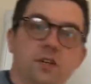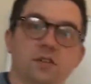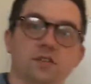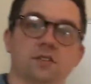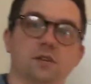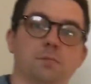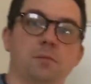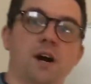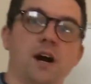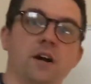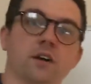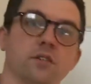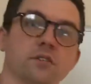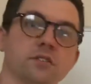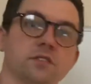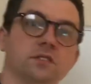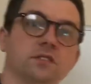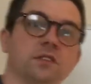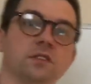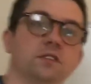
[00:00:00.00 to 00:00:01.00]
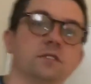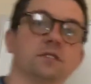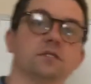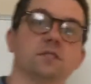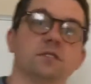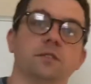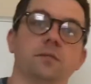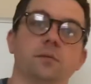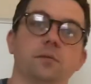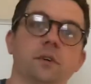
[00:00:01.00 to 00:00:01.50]
democracies
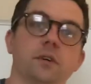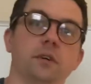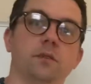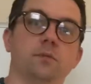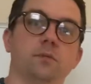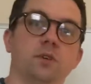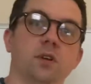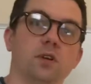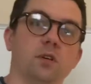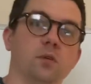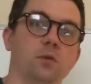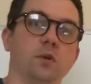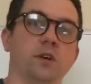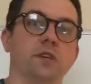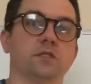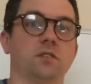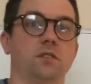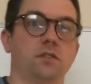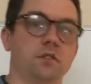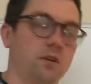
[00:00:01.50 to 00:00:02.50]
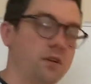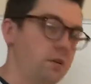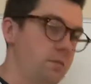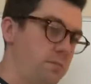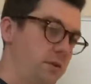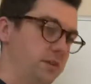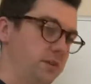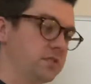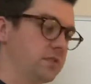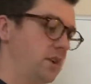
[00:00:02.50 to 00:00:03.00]
in Western Europe,
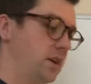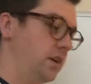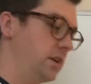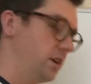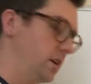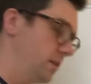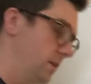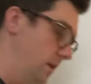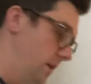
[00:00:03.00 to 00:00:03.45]
Australia,